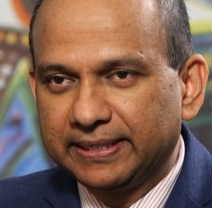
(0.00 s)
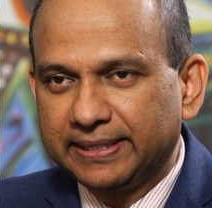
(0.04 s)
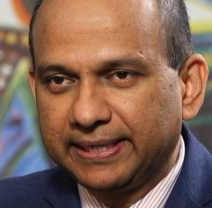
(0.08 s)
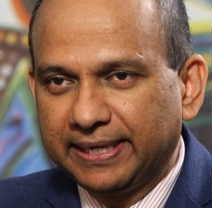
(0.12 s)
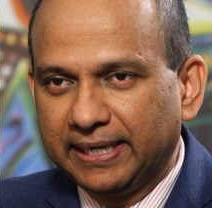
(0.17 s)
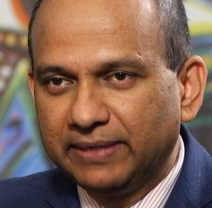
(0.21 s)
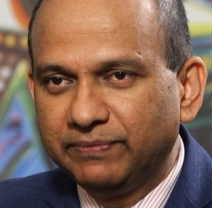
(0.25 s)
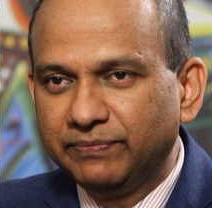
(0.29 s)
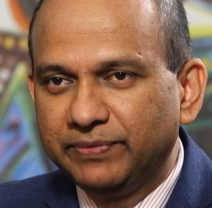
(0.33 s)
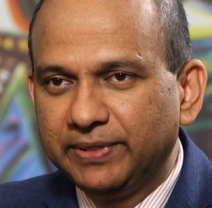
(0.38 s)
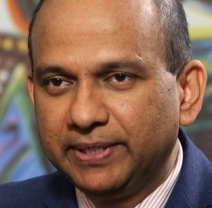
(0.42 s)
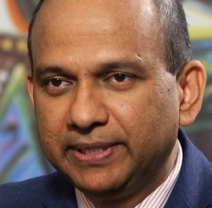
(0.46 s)

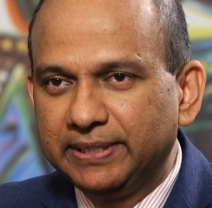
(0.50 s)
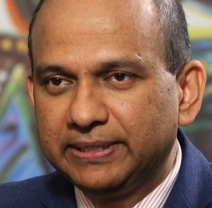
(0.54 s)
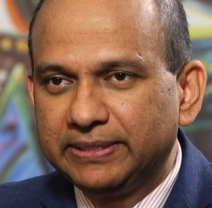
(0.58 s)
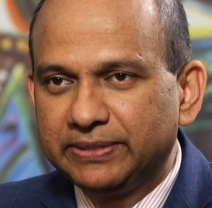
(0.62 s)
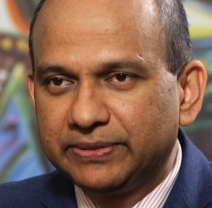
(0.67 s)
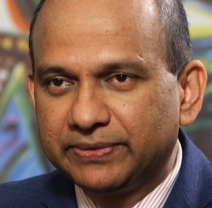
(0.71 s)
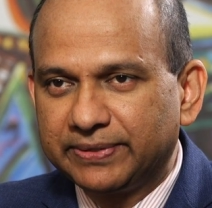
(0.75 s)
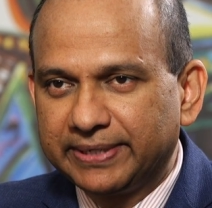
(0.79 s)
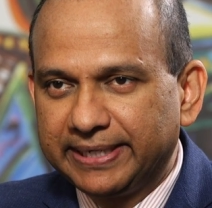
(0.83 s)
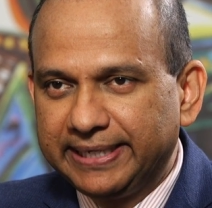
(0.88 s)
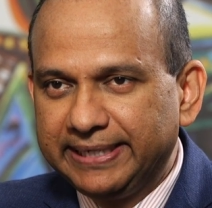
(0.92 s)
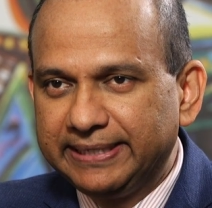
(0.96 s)
can we
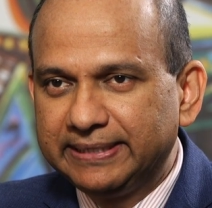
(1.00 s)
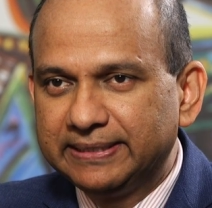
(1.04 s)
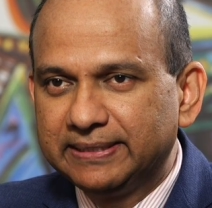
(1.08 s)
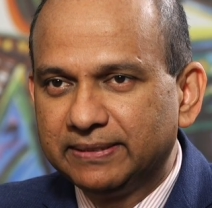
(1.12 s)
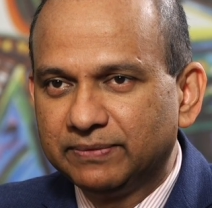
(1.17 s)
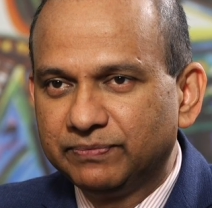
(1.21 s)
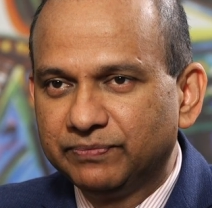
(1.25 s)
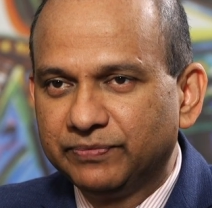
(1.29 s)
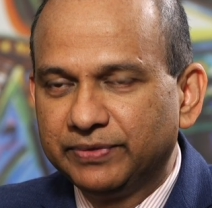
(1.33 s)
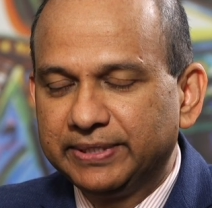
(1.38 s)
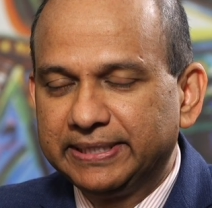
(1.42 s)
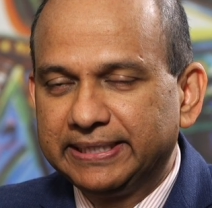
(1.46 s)
treat
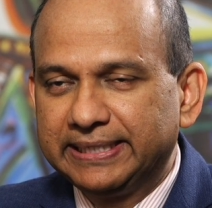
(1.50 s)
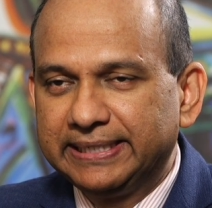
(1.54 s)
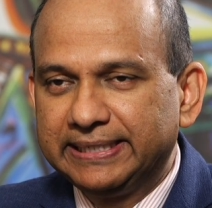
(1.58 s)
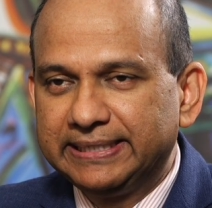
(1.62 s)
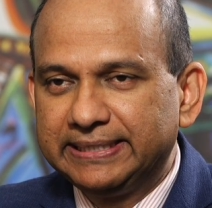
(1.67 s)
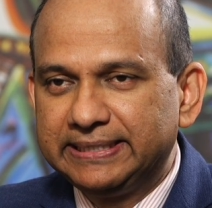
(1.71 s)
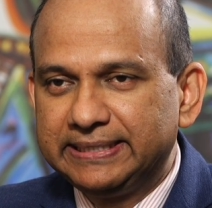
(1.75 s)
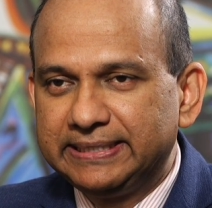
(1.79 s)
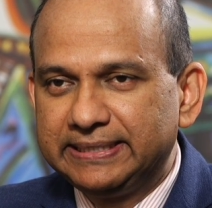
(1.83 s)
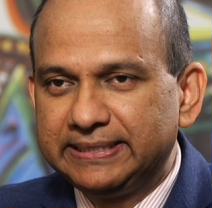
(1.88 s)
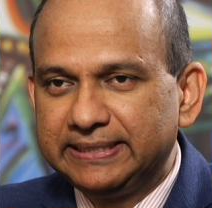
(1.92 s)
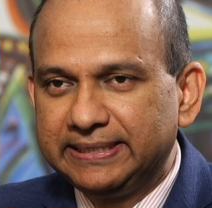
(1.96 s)
them with
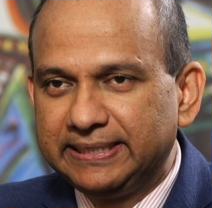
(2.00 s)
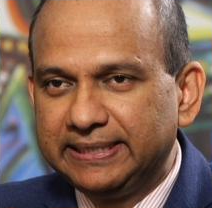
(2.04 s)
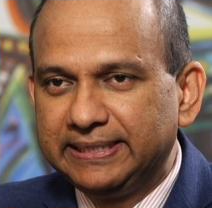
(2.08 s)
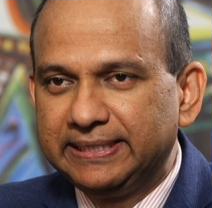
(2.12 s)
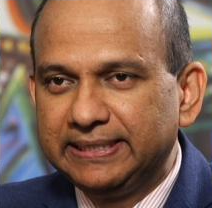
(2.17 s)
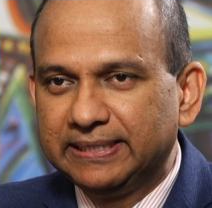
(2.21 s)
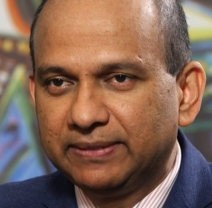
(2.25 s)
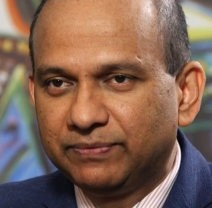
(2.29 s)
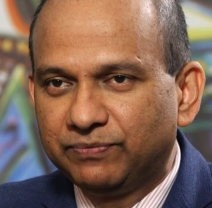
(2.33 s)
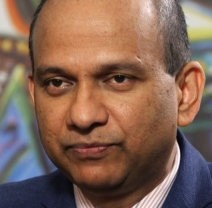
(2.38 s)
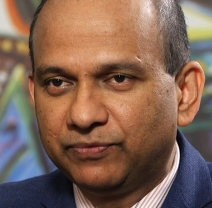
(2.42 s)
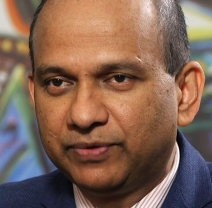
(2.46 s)

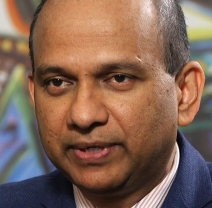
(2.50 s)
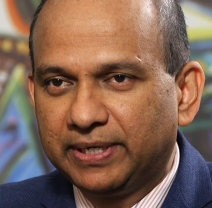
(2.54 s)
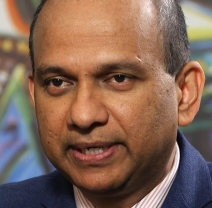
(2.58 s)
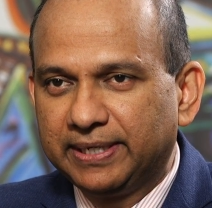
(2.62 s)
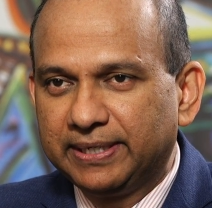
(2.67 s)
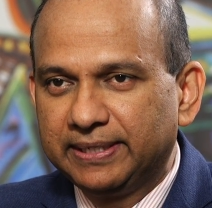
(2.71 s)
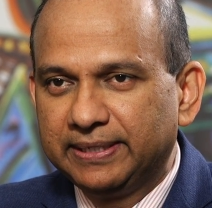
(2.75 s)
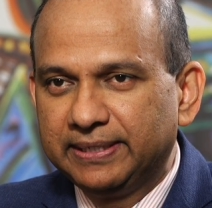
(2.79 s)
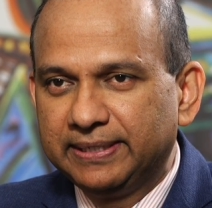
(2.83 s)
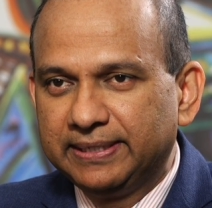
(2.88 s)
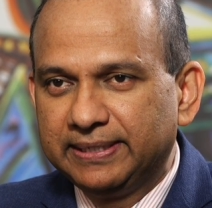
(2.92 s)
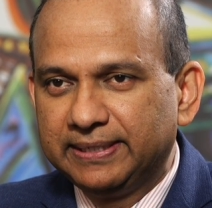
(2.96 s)

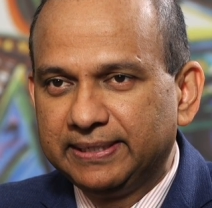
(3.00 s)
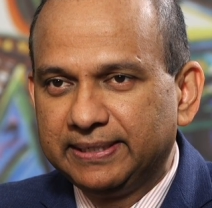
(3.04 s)
TDM1